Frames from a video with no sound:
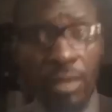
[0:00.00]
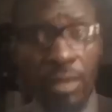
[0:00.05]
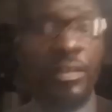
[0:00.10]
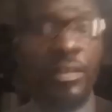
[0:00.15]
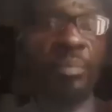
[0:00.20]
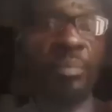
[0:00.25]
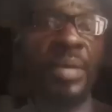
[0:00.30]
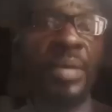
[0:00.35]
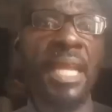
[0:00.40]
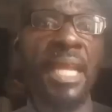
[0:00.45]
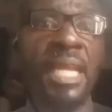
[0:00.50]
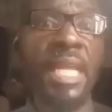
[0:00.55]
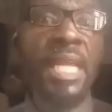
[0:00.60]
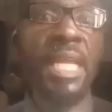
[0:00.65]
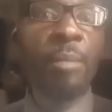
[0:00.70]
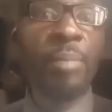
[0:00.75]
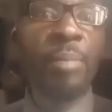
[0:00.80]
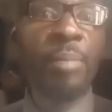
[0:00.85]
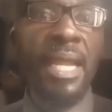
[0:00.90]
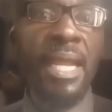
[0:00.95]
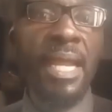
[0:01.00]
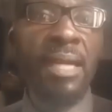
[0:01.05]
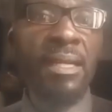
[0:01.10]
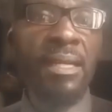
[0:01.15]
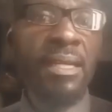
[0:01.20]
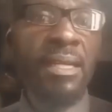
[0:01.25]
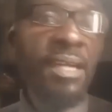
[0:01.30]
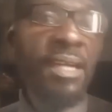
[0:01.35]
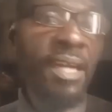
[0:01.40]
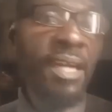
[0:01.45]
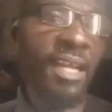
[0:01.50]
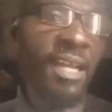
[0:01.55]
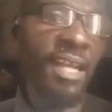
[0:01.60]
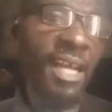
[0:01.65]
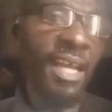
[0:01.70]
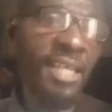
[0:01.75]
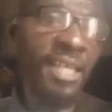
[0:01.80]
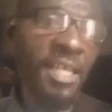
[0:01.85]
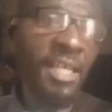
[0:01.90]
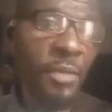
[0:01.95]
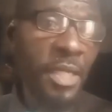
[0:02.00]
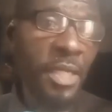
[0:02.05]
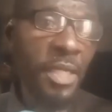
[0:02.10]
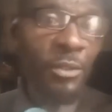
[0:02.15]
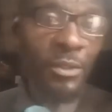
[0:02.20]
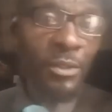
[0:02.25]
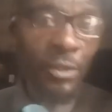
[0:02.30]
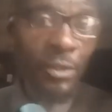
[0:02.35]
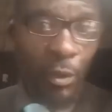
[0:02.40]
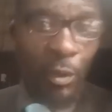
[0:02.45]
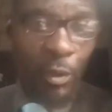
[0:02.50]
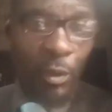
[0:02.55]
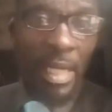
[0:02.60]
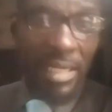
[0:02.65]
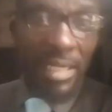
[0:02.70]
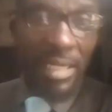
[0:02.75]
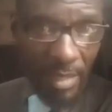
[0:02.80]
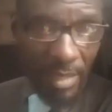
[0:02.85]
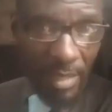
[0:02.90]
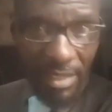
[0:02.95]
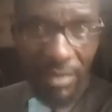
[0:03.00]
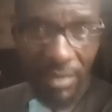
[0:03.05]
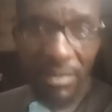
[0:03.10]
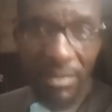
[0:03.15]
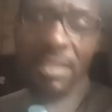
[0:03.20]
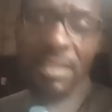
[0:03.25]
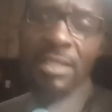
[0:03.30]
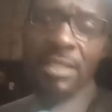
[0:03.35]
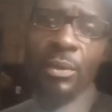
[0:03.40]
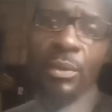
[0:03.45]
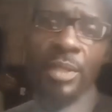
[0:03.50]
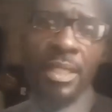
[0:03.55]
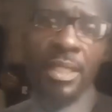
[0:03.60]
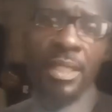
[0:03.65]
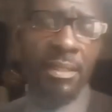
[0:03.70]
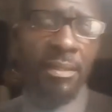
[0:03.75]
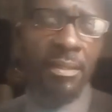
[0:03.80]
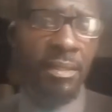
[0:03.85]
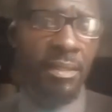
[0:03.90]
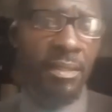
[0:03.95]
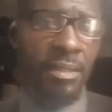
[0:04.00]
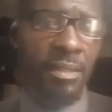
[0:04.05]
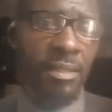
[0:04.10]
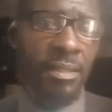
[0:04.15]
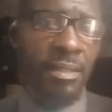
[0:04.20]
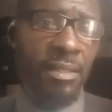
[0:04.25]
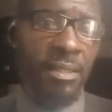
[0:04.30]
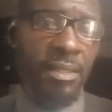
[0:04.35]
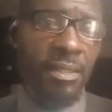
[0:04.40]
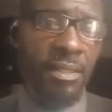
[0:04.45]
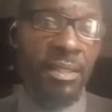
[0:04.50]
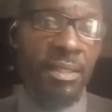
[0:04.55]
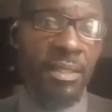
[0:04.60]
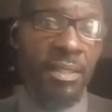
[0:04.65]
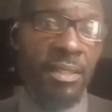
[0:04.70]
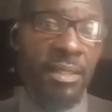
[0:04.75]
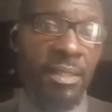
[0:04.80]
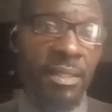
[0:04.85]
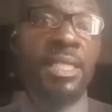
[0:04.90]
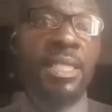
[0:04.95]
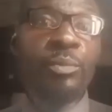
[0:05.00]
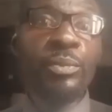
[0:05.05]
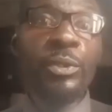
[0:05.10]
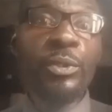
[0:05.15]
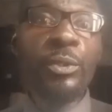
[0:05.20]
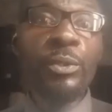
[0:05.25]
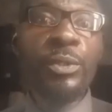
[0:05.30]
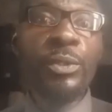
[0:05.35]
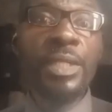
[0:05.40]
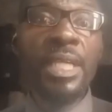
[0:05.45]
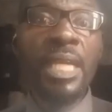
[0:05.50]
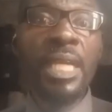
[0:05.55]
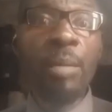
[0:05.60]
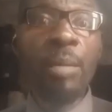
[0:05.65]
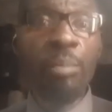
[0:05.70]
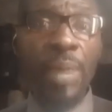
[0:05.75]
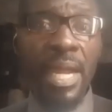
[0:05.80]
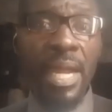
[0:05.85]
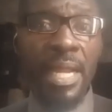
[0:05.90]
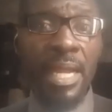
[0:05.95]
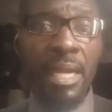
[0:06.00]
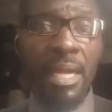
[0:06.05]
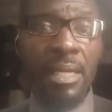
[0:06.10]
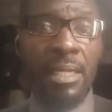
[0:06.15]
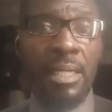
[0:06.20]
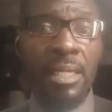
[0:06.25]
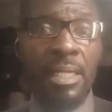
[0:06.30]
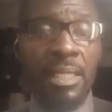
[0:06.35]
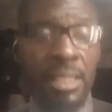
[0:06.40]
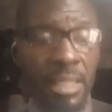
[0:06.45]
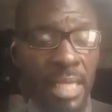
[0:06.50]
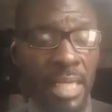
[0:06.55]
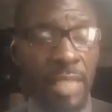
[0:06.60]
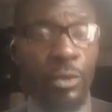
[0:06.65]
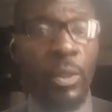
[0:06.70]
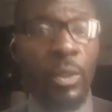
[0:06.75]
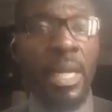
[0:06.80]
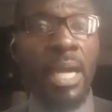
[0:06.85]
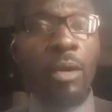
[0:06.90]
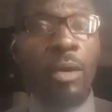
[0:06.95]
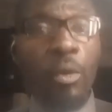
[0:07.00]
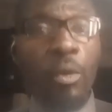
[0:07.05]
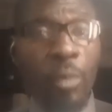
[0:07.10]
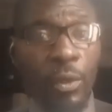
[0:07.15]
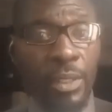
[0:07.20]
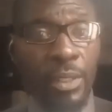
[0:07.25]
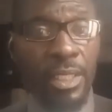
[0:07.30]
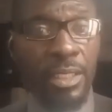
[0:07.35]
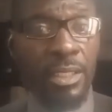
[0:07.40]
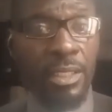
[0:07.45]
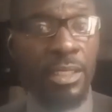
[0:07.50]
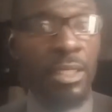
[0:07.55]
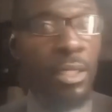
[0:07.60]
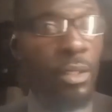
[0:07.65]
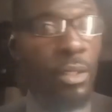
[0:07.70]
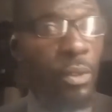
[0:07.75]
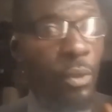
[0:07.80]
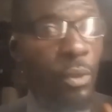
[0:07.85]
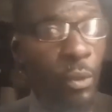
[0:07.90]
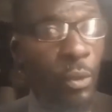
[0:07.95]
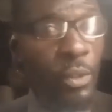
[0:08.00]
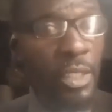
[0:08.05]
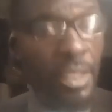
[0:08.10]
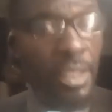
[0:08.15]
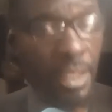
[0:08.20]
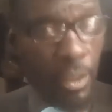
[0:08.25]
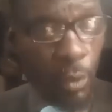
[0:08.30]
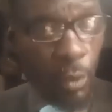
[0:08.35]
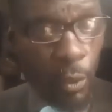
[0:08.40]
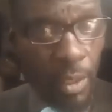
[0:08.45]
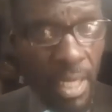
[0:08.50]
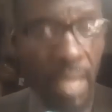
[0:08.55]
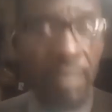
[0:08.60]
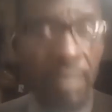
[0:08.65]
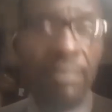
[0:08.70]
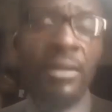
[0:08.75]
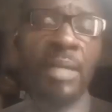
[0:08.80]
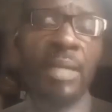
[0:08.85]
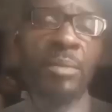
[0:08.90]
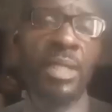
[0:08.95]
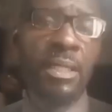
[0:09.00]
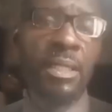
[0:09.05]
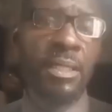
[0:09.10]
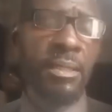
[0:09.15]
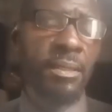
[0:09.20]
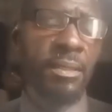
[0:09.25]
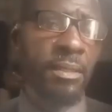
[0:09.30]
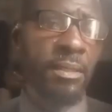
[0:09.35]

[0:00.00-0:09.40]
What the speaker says: of the Benin Empire and landed where you saw as Benin City today. There they built the empire that will accommodate only the royal family.